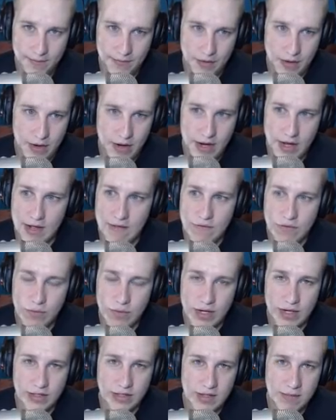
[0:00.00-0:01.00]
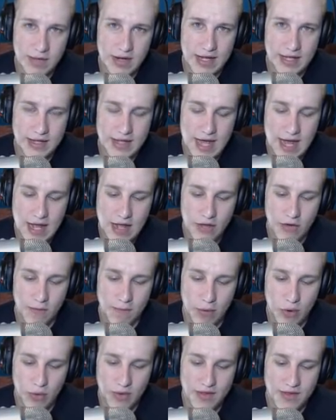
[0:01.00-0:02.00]
All right. If you can eliminate that, your
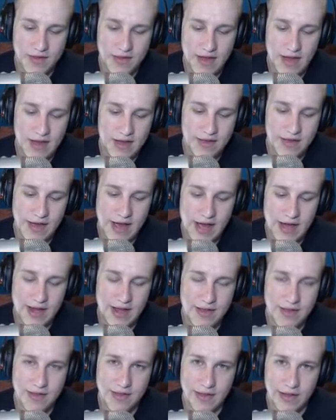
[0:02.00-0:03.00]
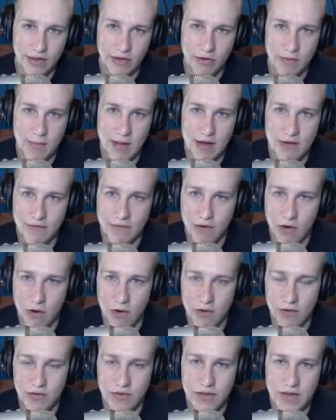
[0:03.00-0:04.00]
opponent stays at a singular amount of
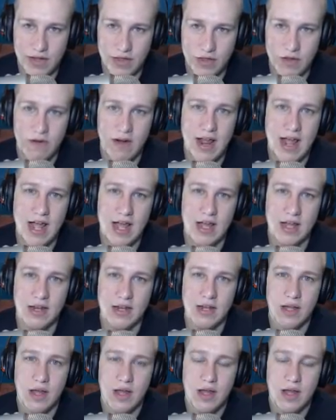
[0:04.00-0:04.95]
cards in their hand